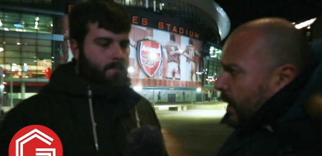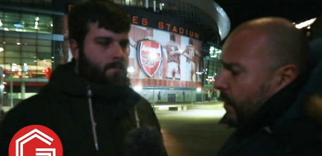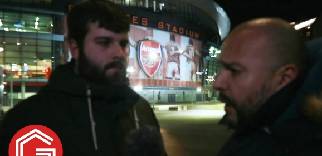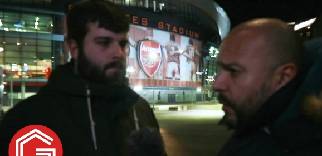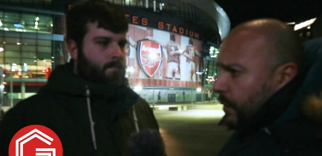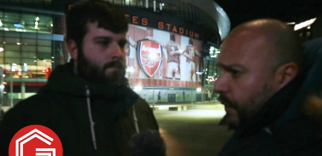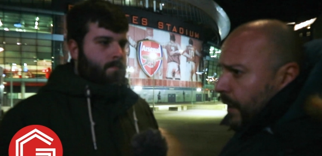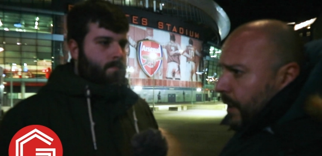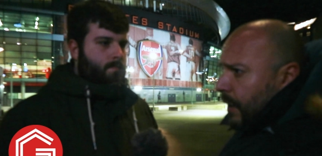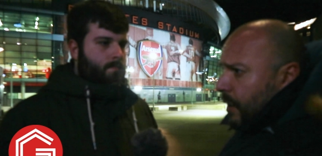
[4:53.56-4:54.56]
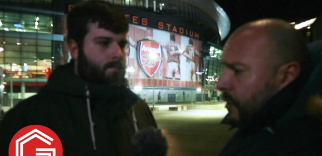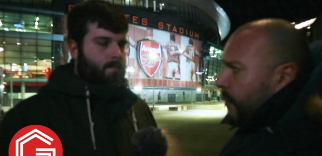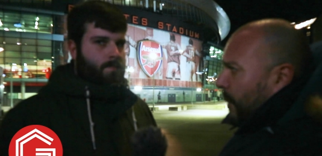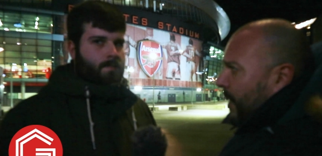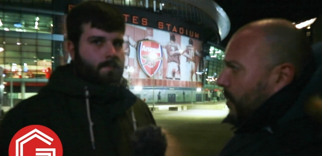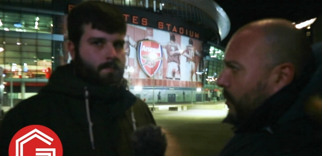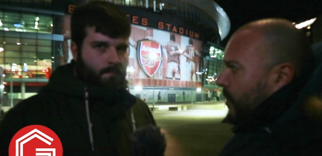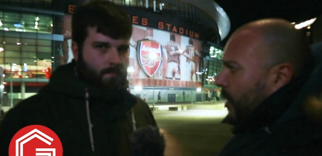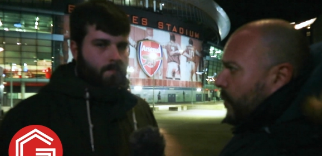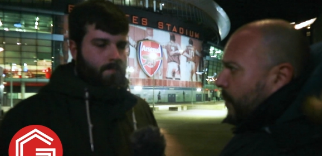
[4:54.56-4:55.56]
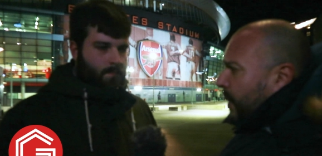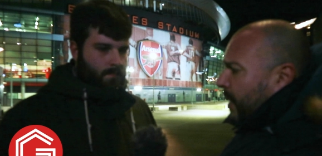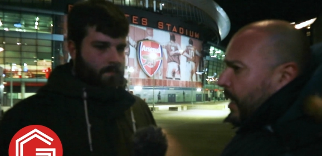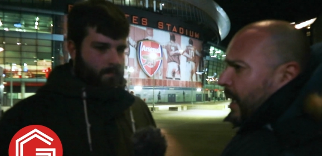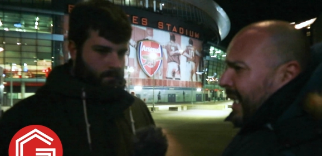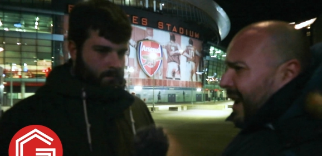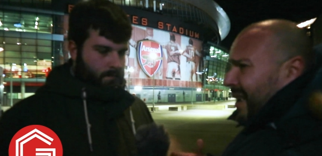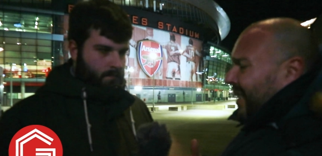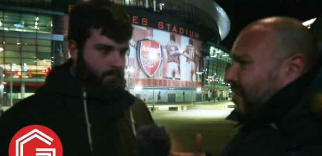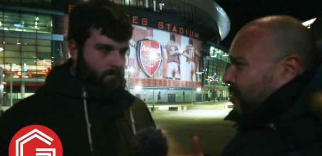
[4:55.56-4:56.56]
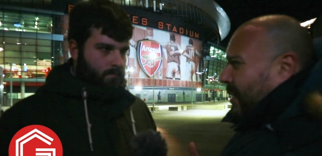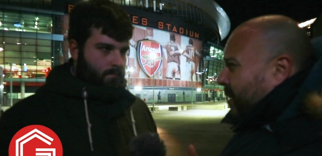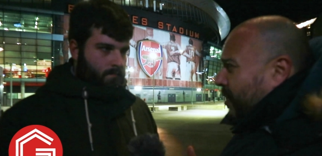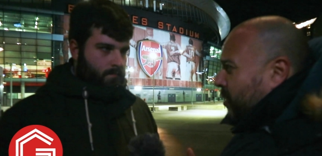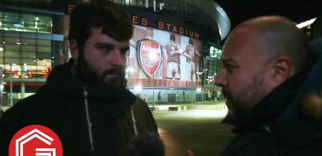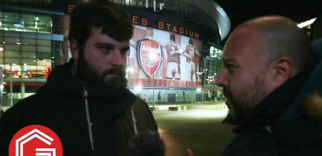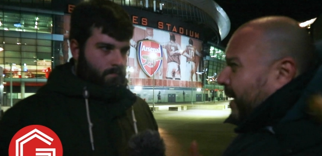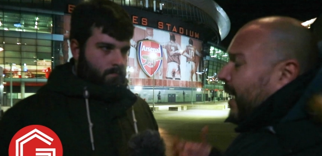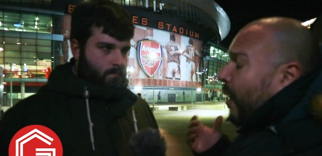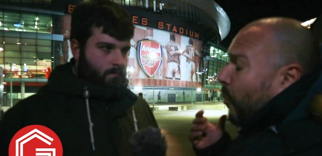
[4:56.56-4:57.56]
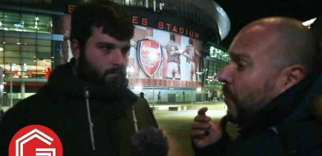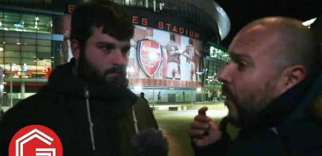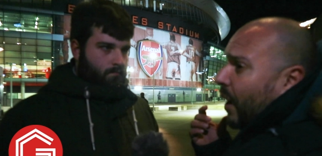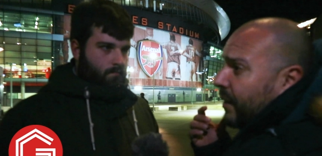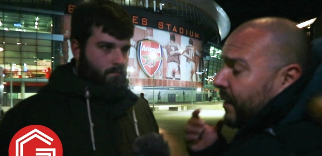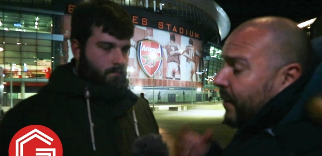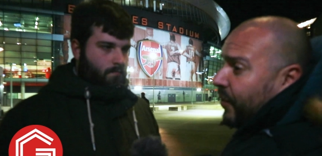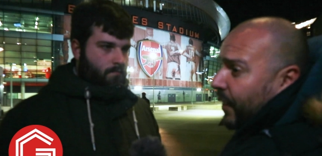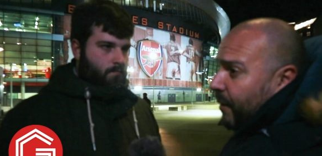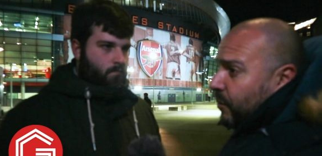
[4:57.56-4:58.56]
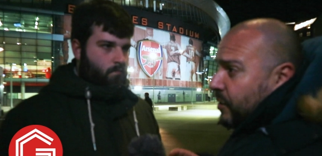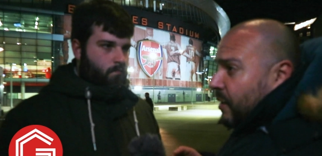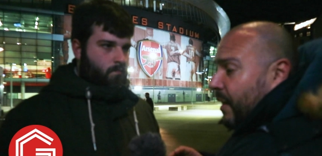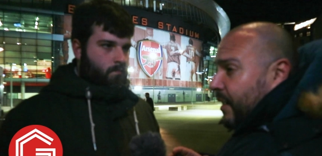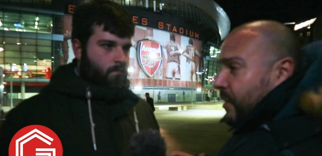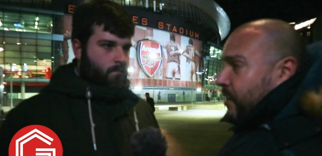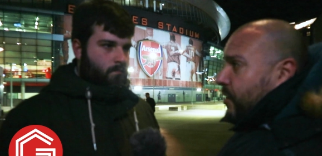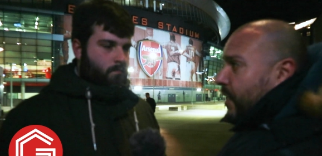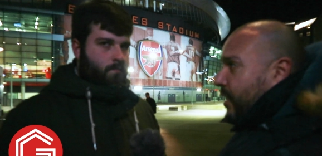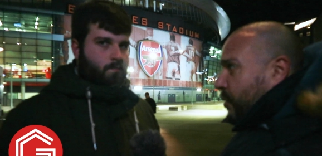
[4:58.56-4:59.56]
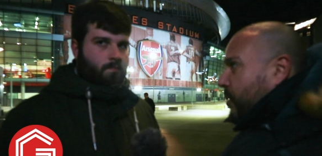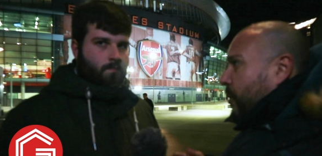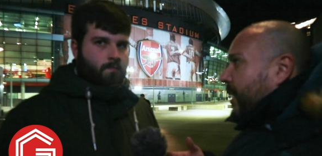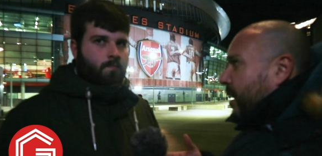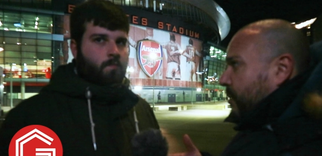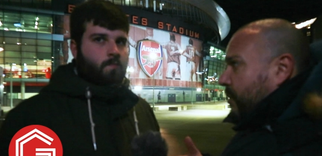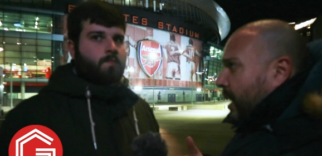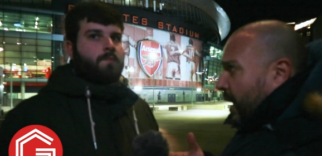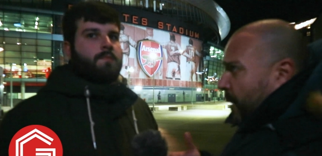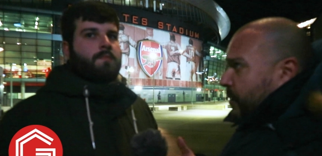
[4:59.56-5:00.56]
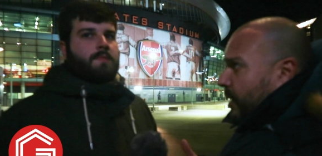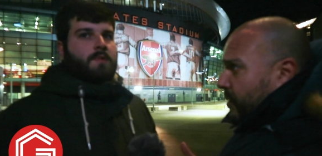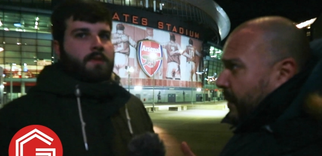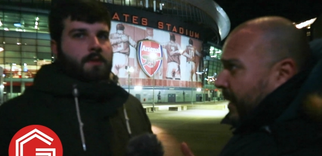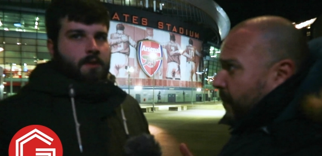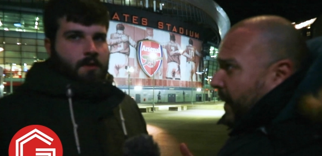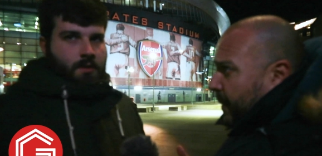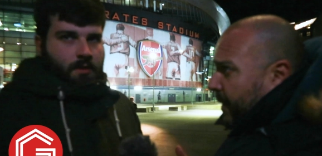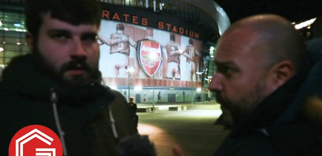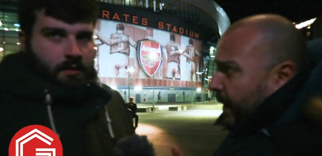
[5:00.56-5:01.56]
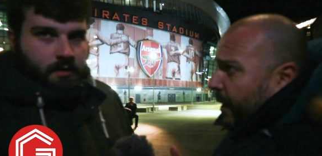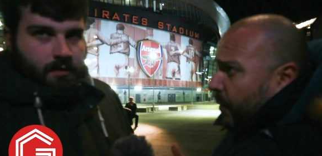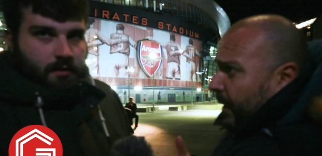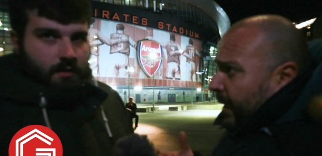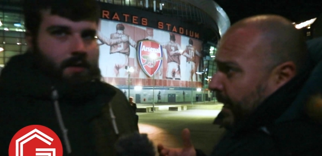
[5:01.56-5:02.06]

Speaker 1: in the one-all defeat of Arsenal back in October. But uh, he just really impressed me today. What, what I did think was slightly disingenuous was when he asked he was asked about the Pepe foul